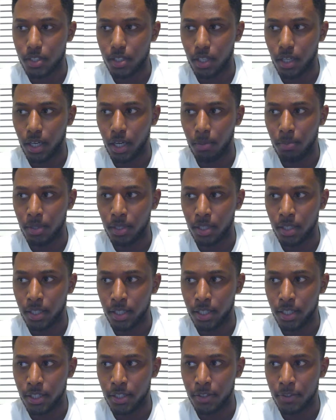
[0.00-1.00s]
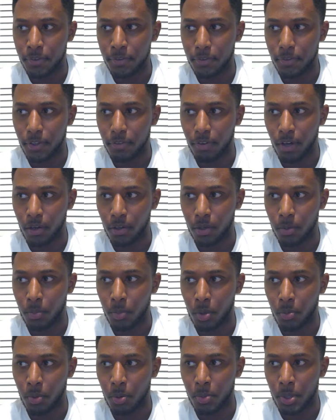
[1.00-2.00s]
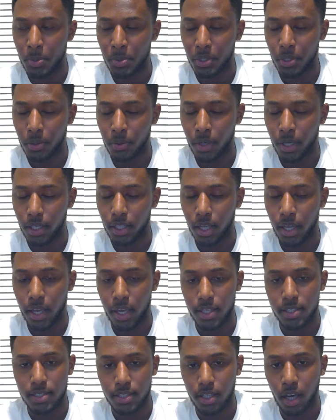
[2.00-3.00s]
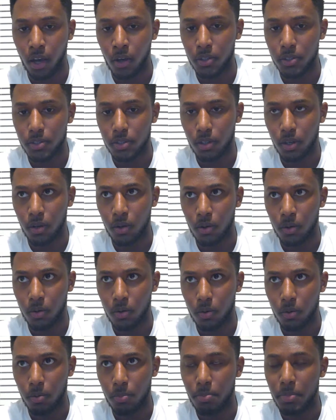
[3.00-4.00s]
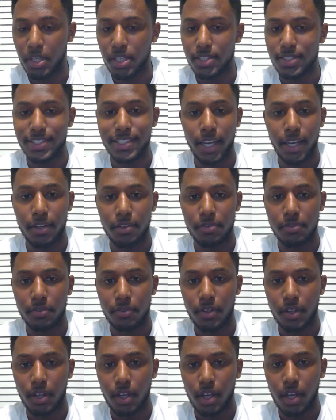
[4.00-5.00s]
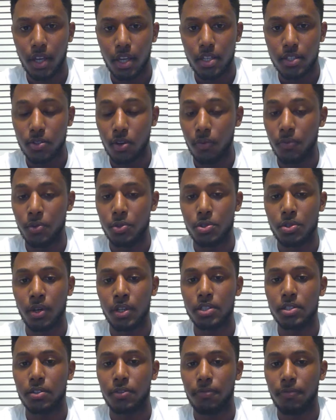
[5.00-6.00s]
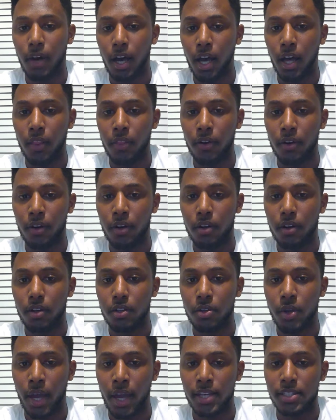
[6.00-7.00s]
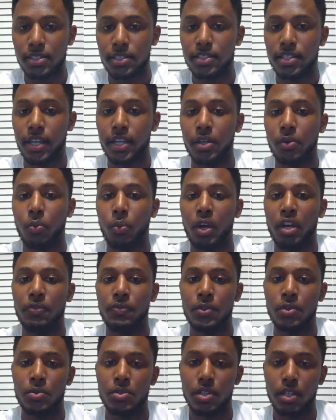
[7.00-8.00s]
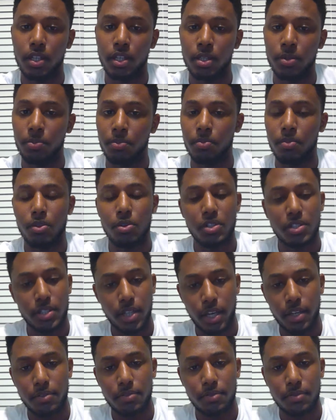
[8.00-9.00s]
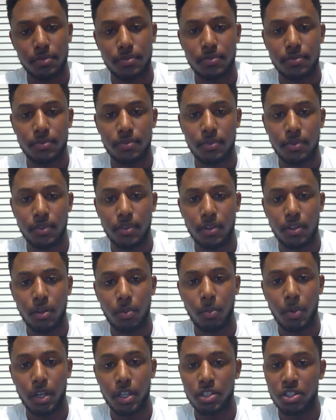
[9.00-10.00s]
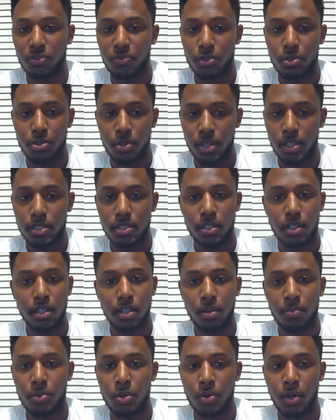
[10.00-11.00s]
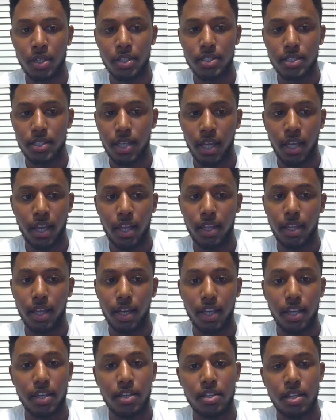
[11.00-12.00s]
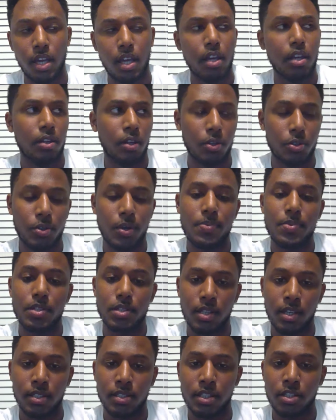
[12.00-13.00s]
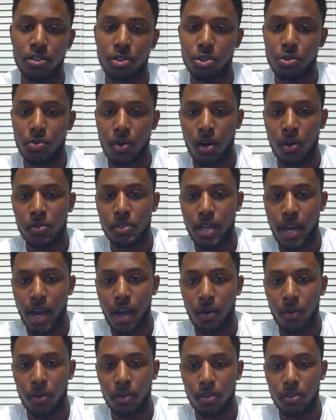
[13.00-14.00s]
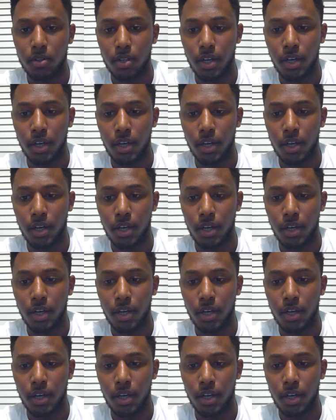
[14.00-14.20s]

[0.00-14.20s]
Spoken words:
and I believe, if I remember correctly, it also means safe. So if you trust the Father, you're actually taking refuge in him, you're safe. Because if you trust in him, you understand that scripture says he's a strong tower.